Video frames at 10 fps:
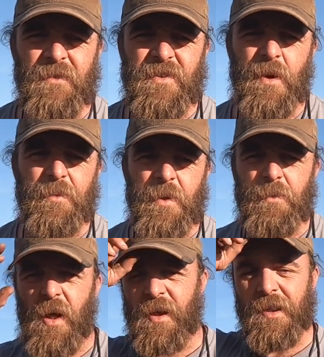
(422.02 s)
have something
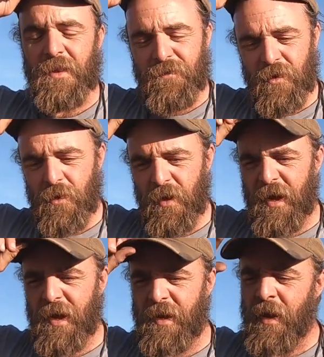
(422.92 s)
blocking the fuel
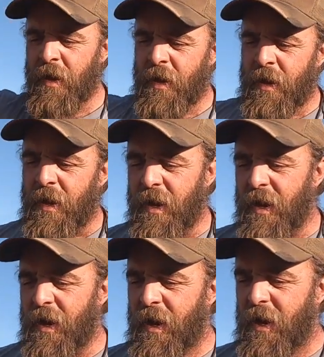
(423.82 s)
line,
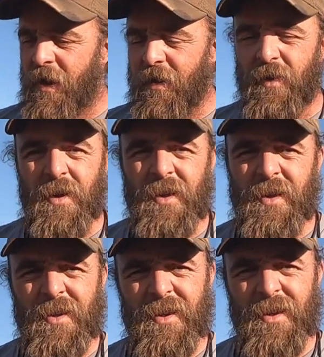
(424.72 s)
and
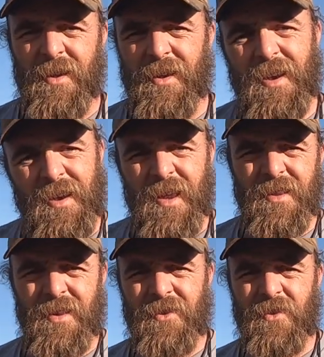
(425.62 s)
need to
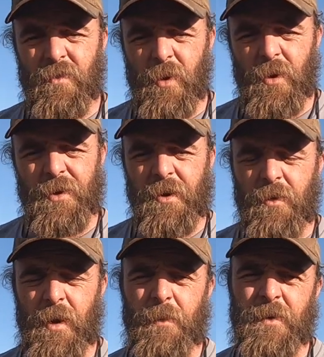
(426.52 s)
get this rolled and
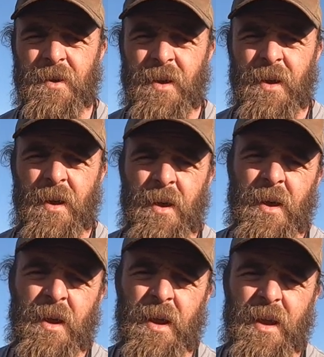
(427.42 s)
crimped,
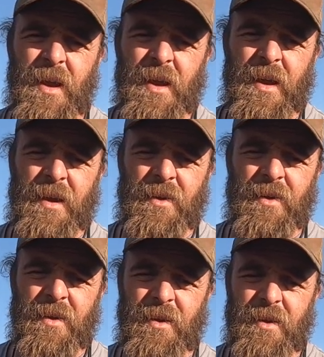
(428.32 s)
and
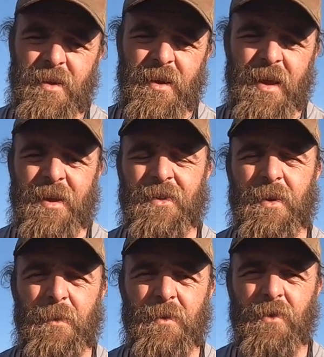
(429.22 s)
can't
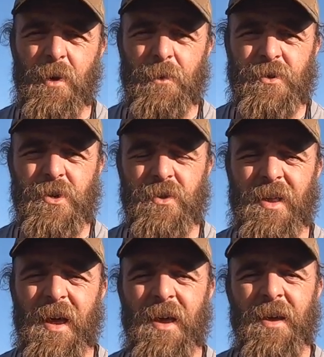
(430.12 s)
seem to troubleshoot
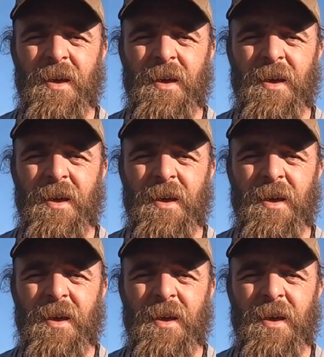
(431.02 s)
that.